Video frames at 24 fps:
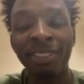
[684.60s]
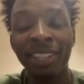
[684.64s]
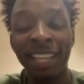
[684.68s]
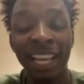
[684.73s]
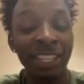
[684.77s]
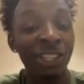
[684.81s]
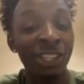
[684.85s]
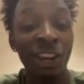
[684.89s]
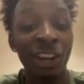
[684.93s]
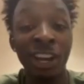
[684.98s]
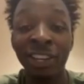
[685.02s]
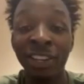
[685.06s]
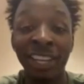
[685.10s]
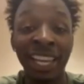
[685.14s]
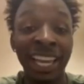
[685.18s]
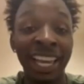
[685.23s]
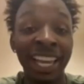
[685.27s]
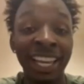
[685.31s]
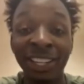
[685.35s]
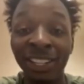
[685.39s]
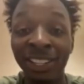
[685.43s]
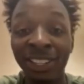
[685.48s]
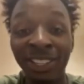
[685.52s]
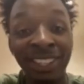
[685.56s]
That's all you
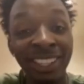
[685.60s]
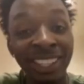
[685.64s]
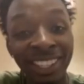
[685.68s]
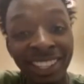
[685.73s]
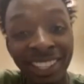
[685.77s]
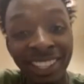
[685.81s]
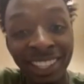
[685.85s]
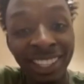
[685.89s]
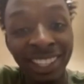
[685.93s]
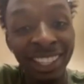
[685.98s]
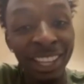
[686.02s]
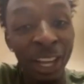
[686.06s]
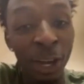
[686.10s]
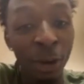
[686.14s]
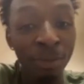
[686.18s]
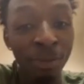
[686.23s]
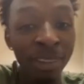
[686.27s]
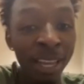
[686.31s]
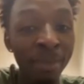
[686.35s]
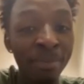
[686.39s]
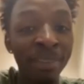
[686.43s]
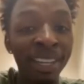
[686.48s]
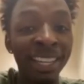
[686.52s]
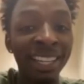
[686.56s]
can do. Hope
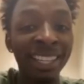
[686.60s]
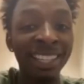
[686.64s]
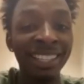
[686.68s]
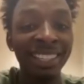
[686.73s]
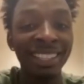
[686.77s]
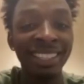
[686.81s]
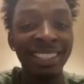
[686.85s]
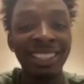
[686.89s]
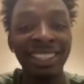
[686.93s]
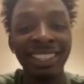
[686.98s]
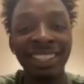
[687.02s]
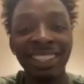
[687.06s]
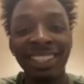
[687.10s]
they miss.